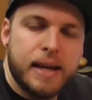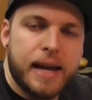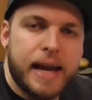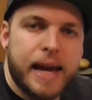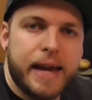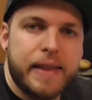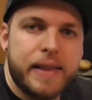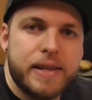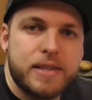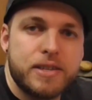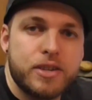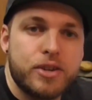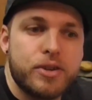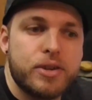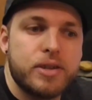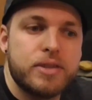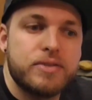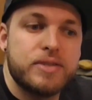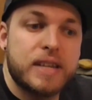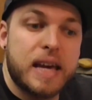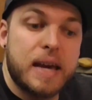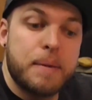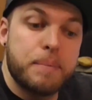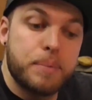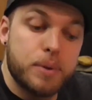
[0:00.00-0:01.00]
and that's a good
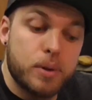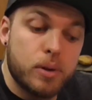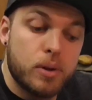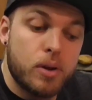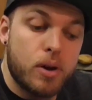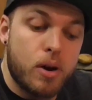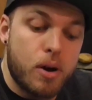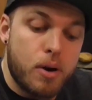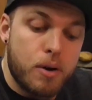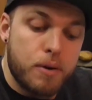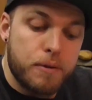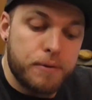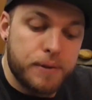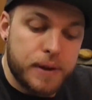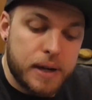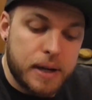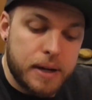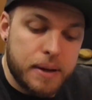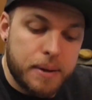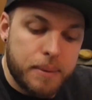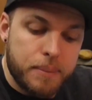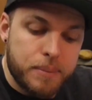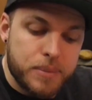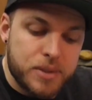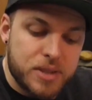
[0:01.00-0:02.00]
example
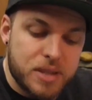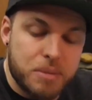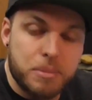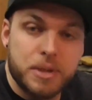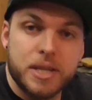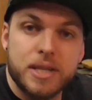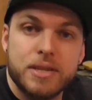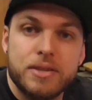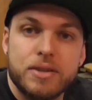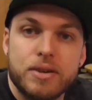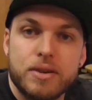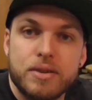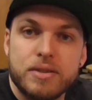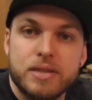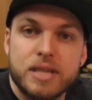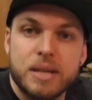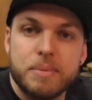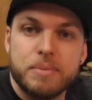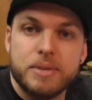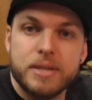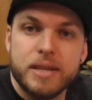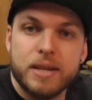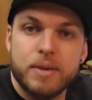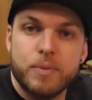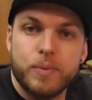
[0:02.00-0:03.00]
of some of these
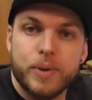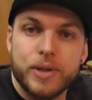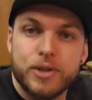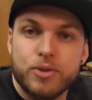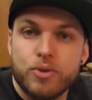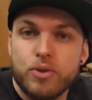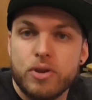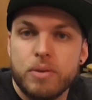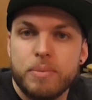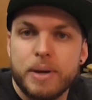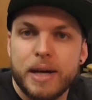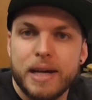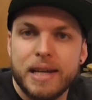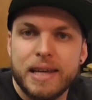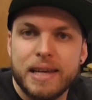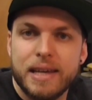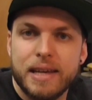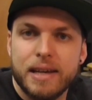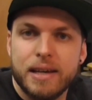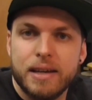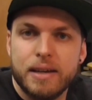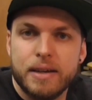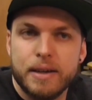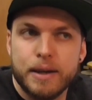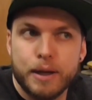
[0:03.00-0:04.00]
concepts that we talk about
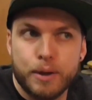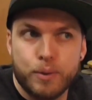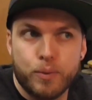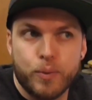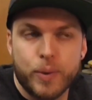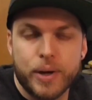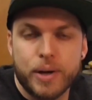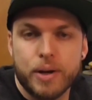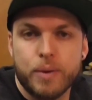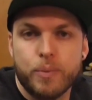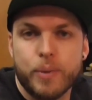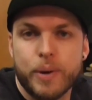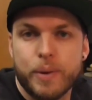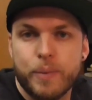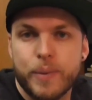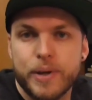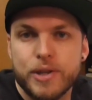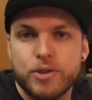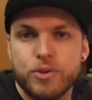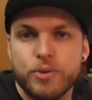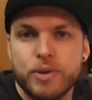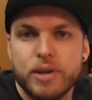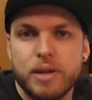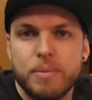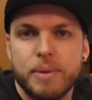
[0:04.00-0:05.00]
here when
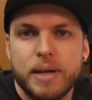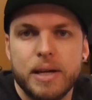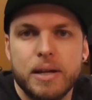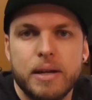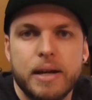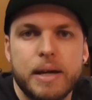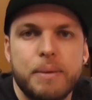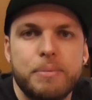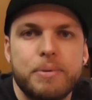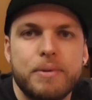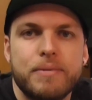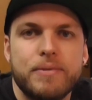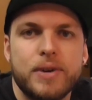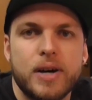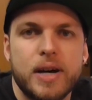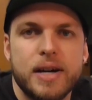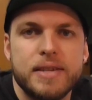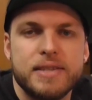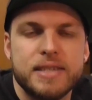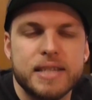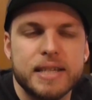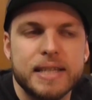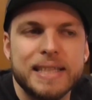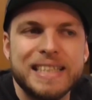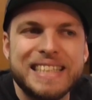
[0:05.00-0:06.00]
we're talking about
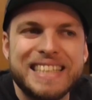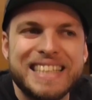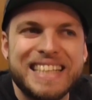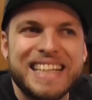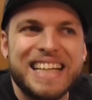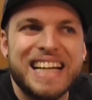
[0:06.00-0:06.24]
improvising.